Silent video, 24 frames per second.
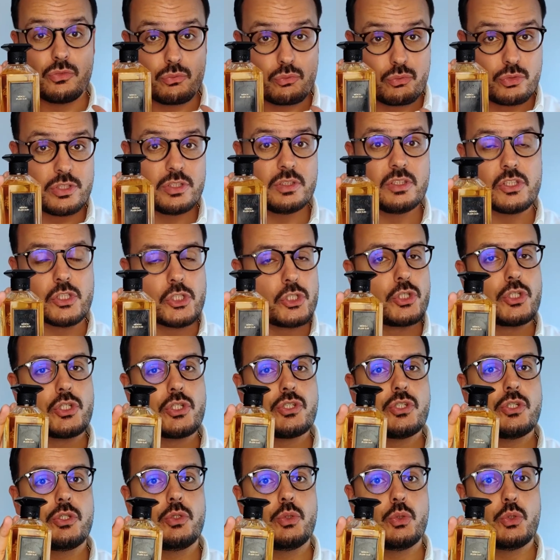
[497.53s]
really
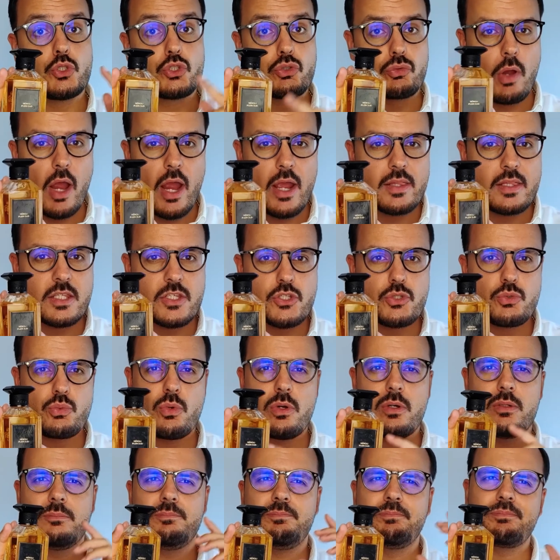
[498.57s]
urge you to try this
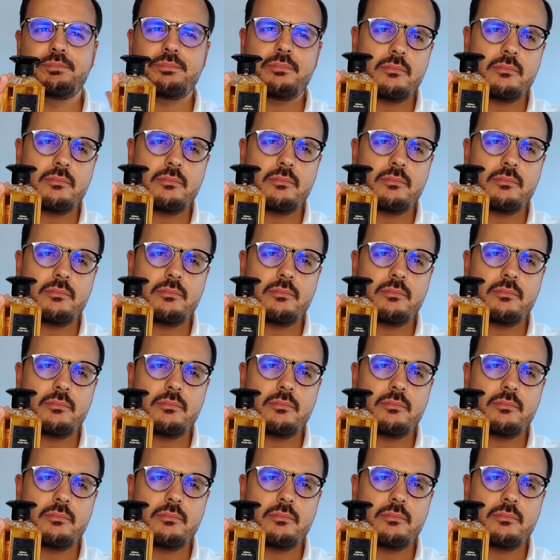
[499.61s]
one.